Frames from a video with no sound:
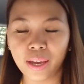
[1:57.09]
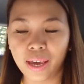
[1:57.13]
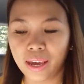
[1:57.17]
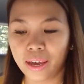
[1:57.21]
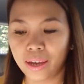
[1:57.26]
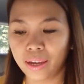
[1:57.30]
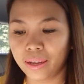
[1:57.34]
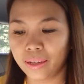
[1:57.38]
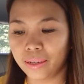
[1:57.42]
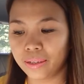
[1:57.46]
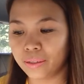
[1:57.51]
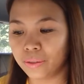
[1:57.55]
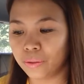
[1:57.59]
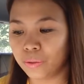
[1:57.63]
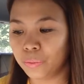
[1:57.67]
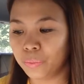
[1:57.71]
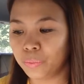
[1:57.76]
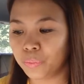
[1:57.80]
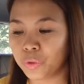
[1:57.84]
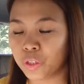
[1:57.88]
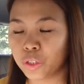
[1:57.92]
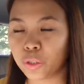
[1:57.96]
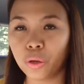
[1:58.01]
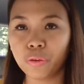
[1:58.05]
and
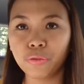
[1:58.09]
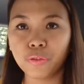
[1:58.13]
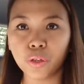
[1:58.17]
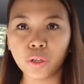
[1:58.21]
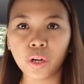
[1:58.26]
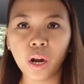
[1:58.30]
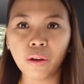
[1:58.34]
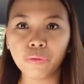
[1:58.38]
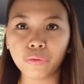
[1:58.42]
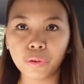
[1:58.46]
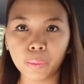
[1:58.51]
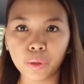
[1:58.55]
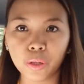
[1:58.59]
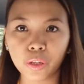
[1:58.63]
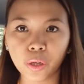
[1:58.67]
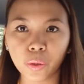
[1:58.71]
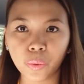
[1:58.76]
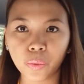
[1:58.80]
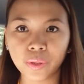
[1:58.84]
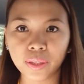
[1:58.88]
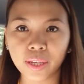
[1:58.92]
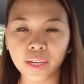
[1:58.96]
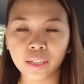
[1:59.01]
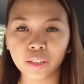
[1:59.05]
so if you're not
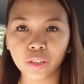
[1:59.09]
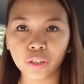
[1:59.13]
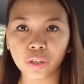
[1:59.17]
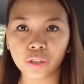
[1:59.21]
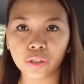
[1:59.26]
familiar with it,